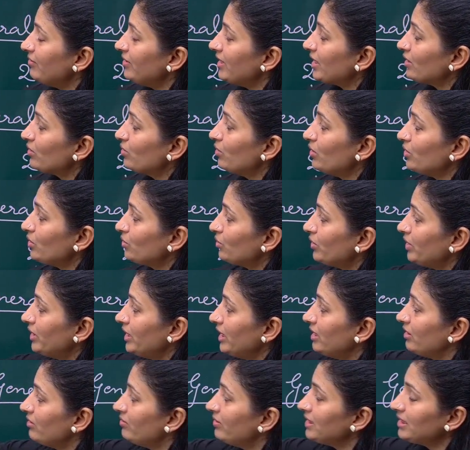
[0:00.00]
are going to
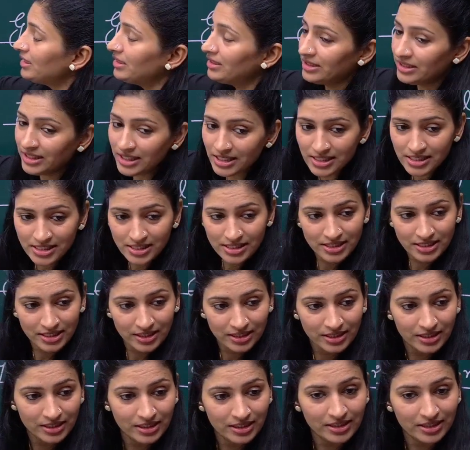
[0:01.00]
deal with this
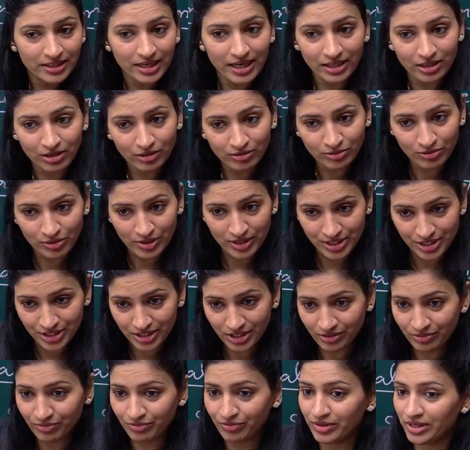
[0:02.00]
kind of
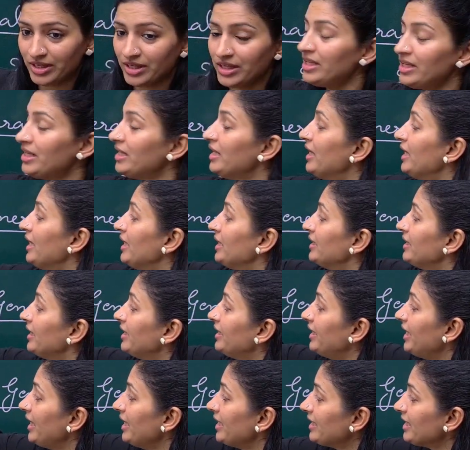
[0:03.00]
question where the
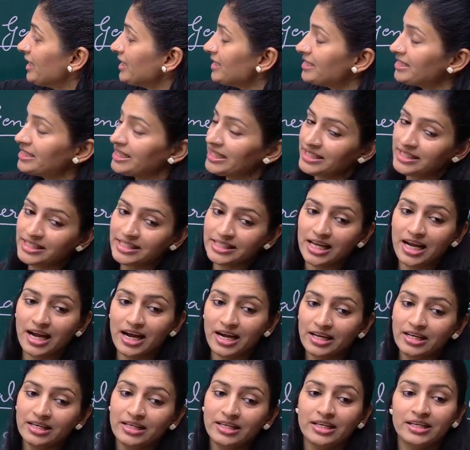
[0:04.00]
data sets
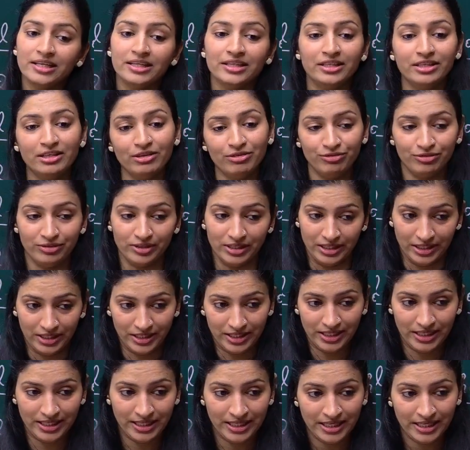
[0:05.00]
are different.